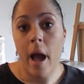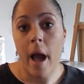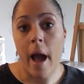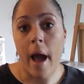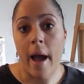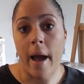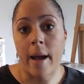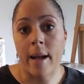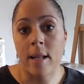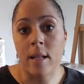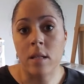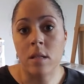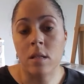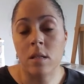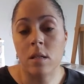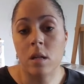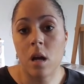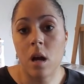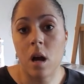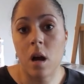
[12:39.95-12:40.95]

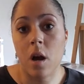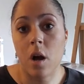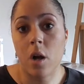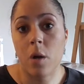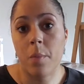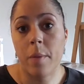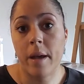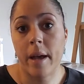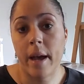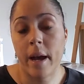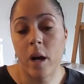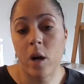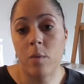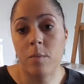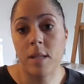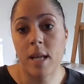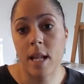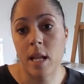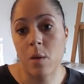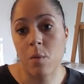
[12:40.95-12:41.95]
and I hope it
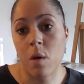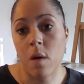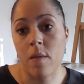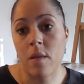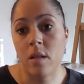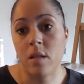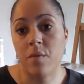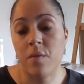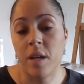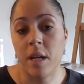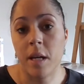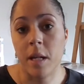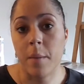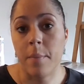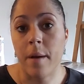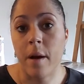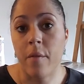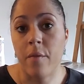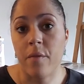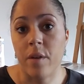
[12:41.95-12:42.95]
helps anyone that's thinking
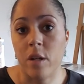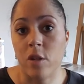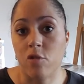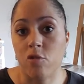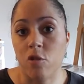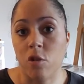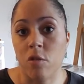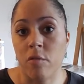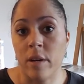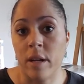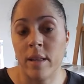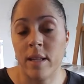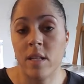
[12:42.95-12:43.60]
about figure drawing.